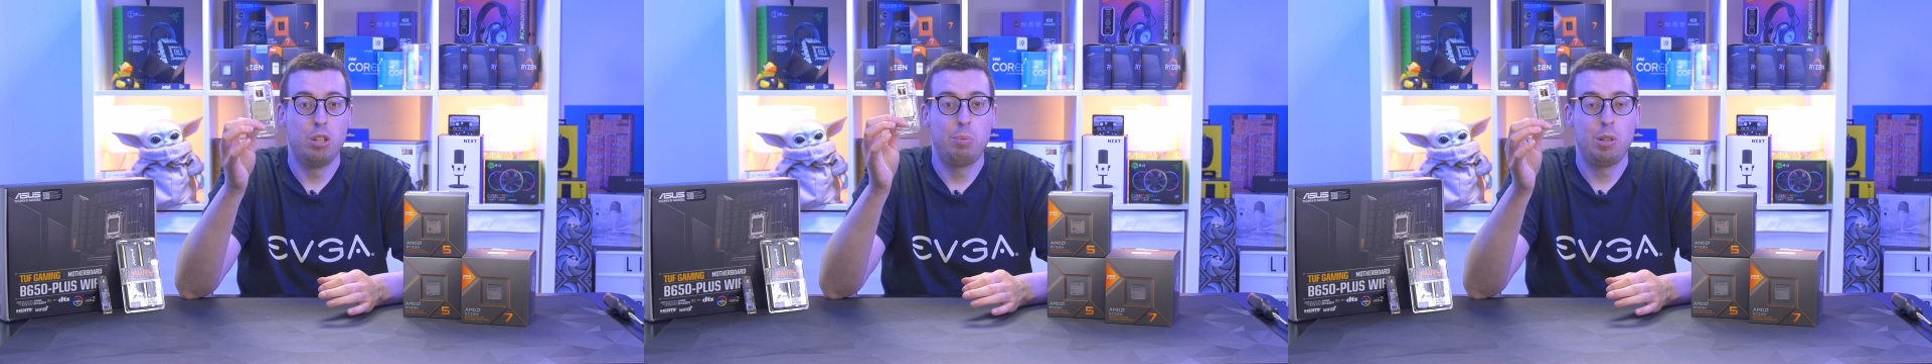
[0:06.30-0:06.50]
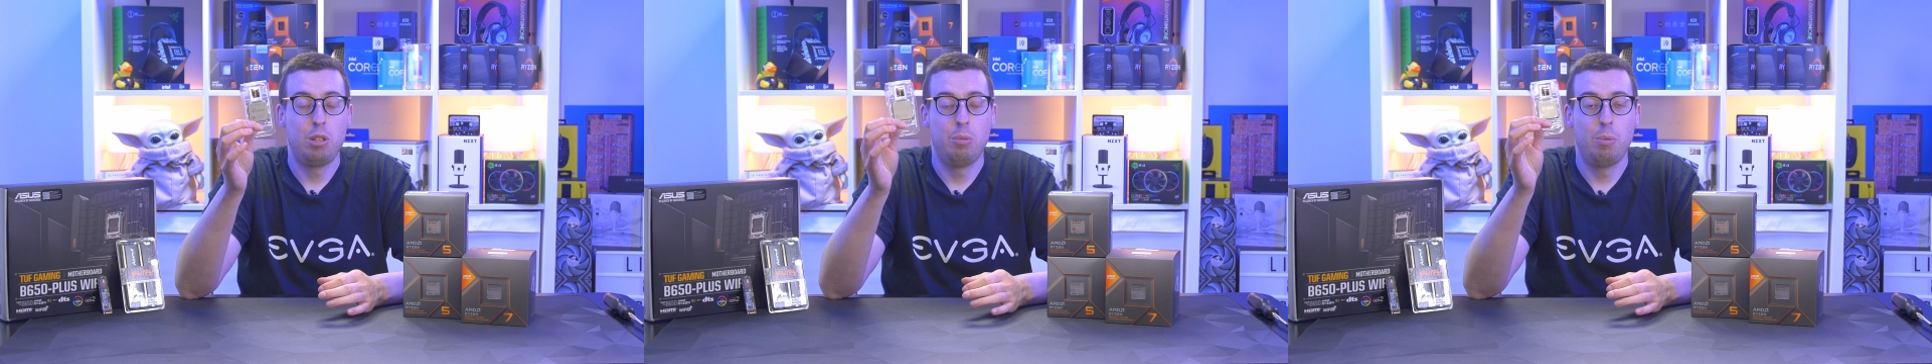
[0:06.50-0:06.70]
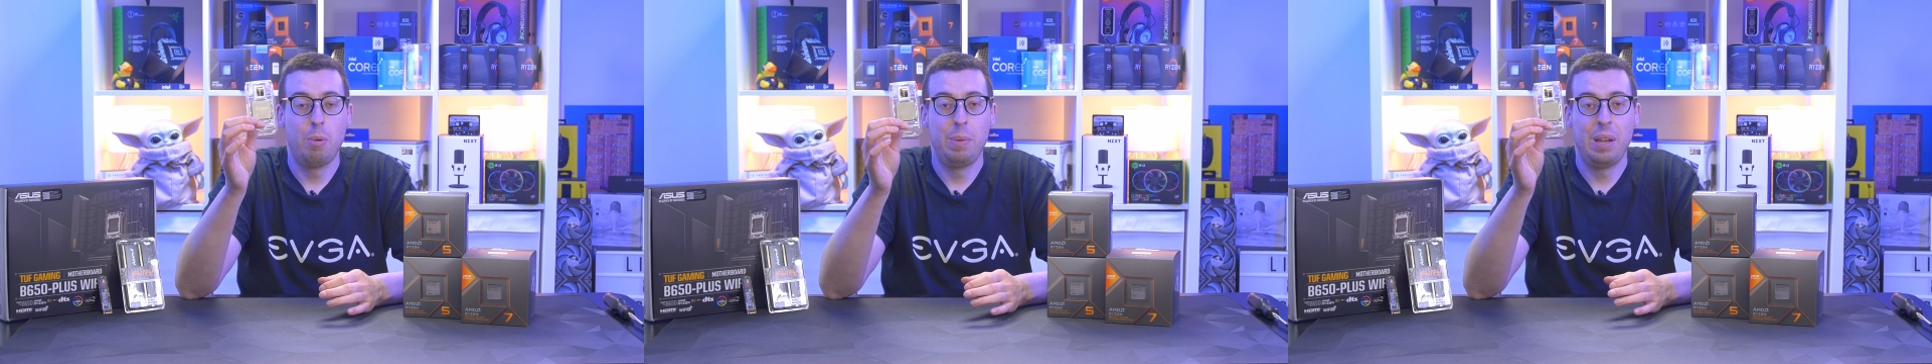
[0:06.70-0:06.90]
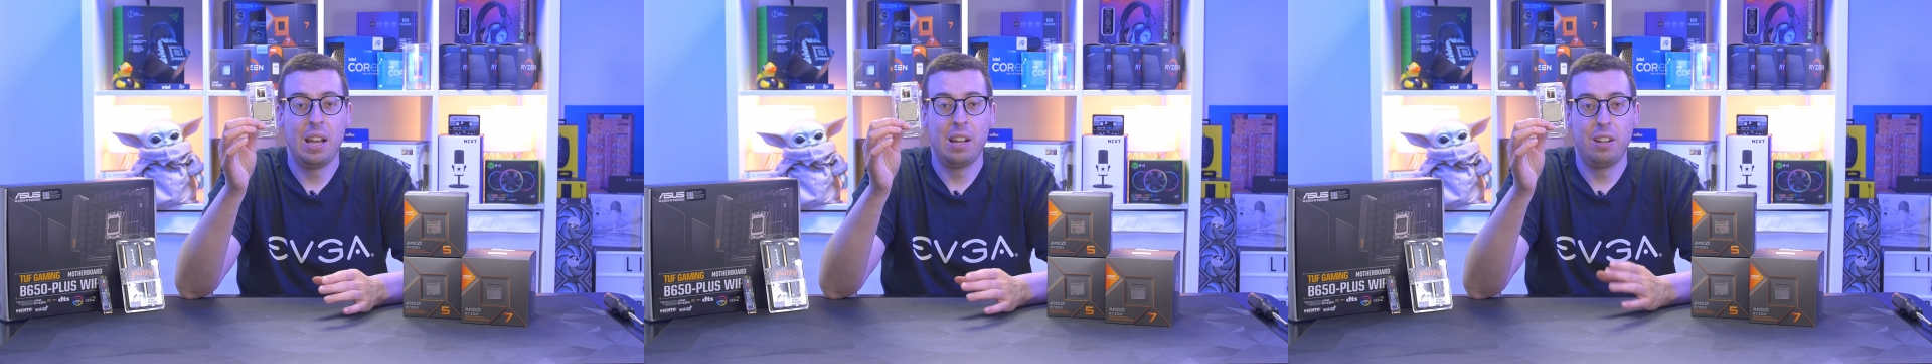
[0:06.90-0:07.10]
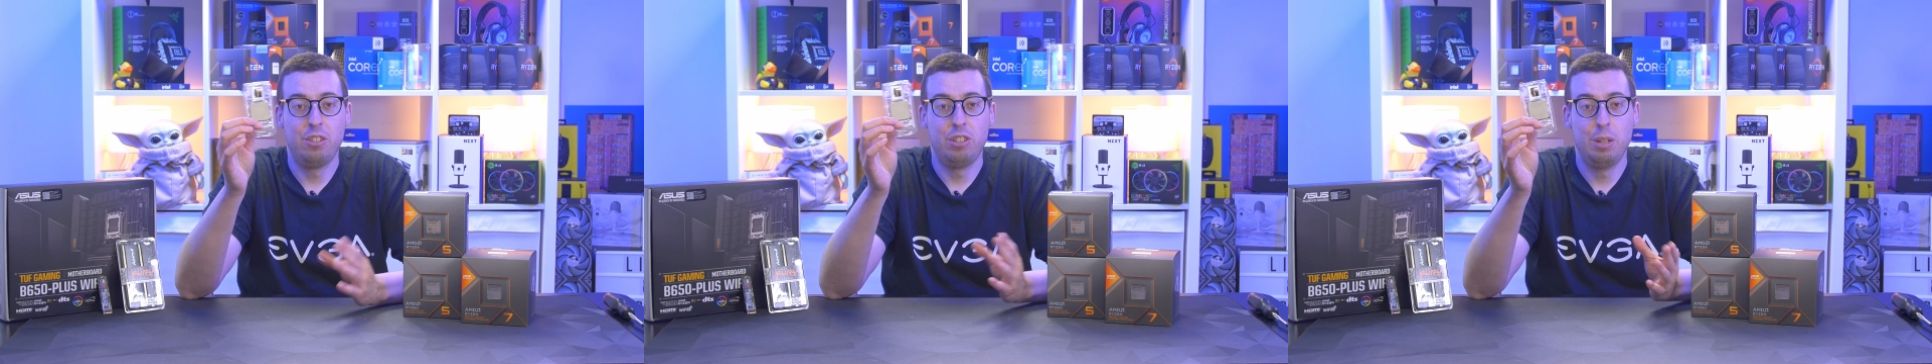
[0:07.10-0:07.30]
especially when we
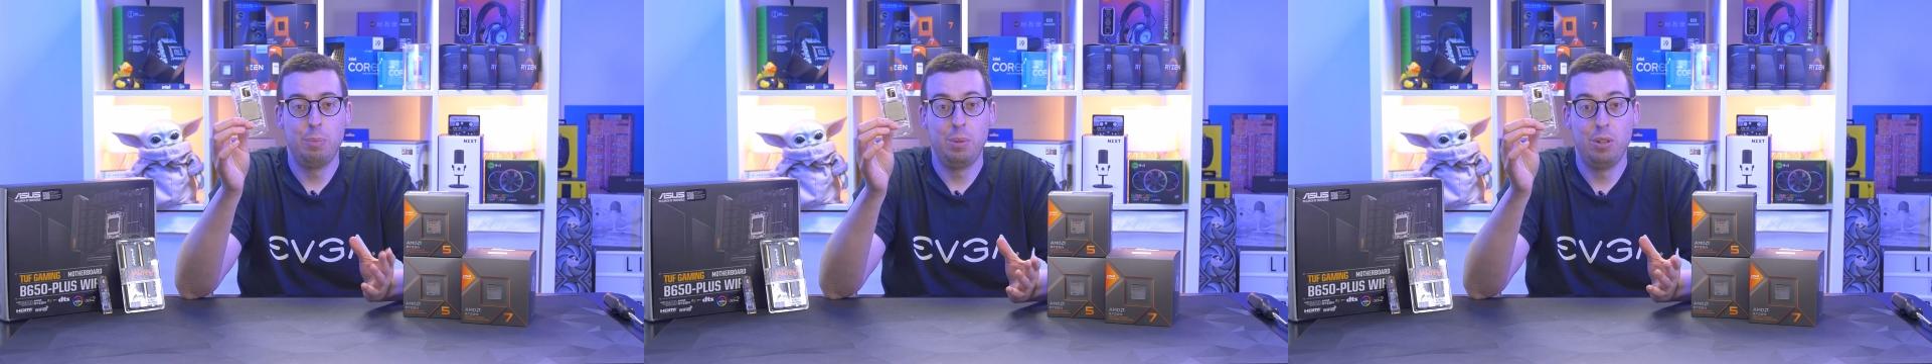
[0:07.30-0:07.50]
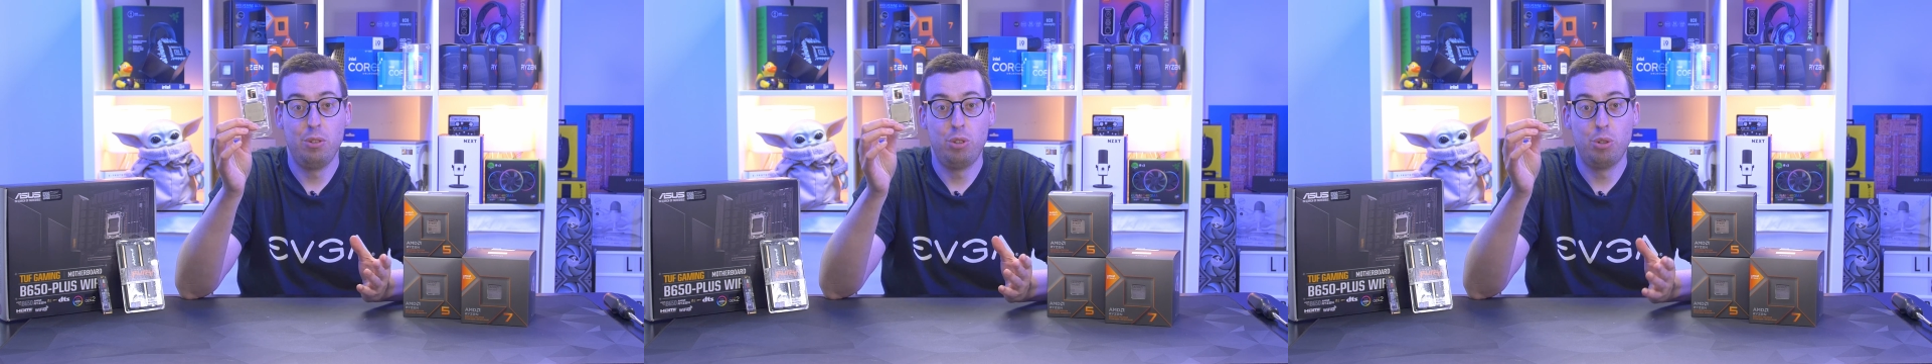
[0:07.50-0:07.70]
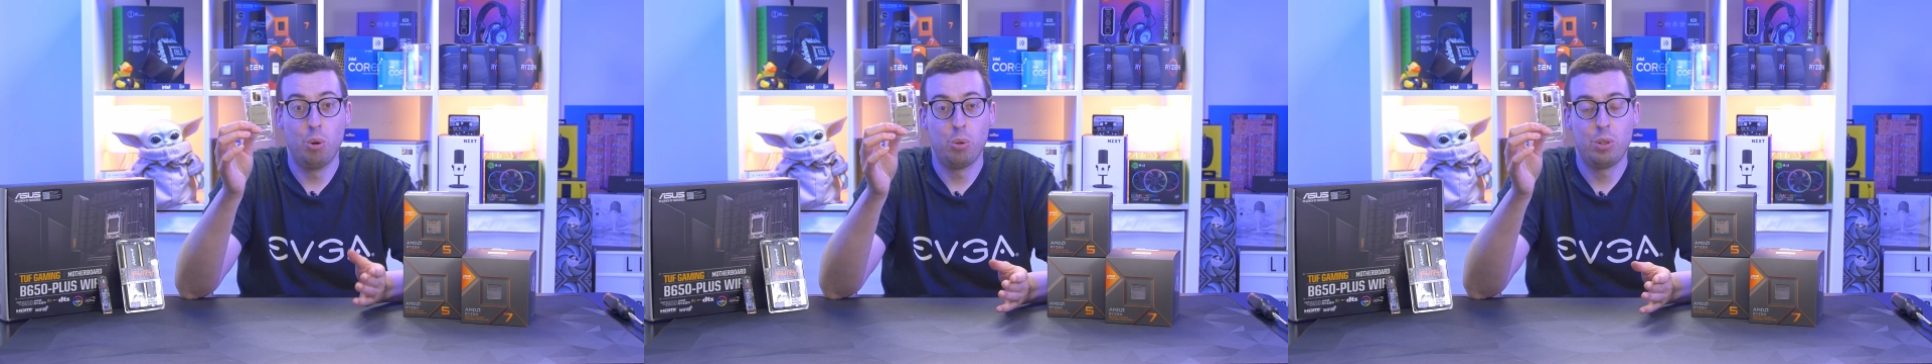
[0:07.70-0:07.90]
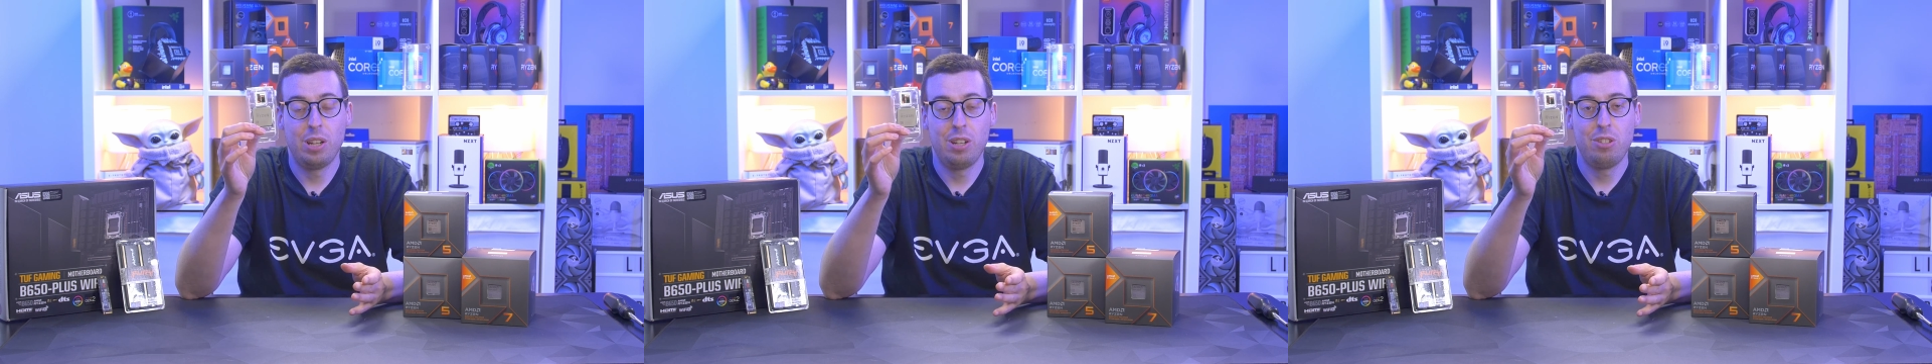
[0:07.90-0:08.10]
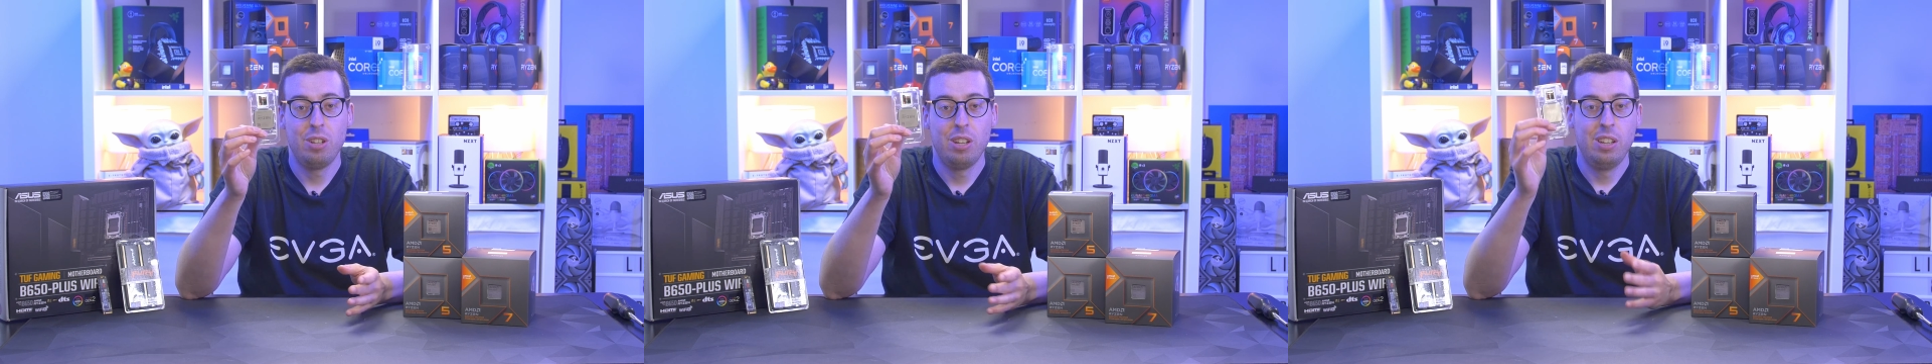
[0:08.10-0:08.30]
had a GPU
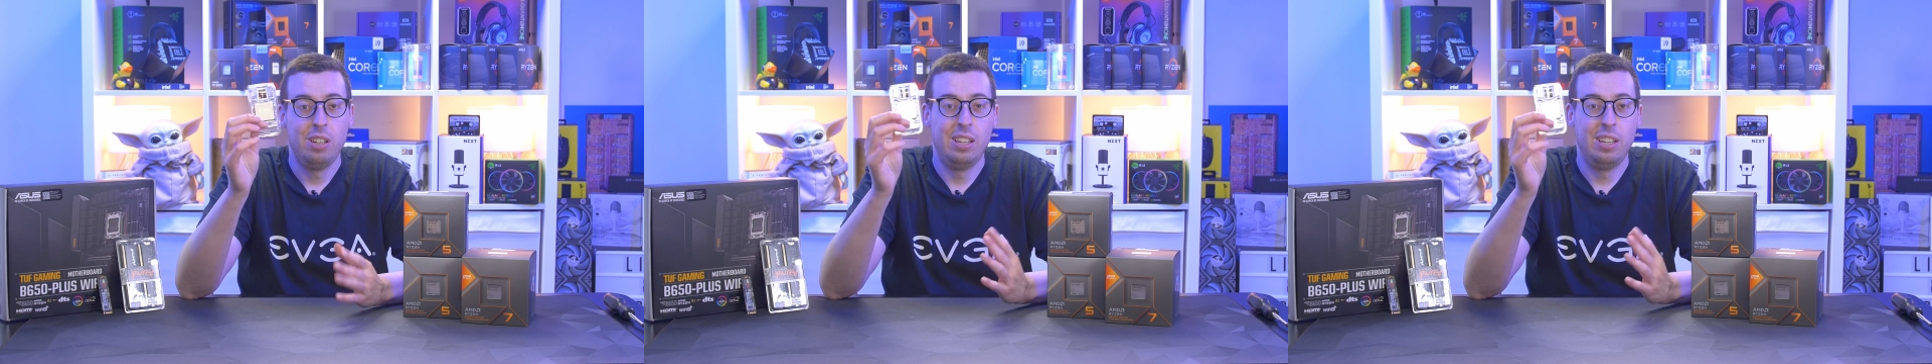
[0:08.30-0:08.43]
shortage.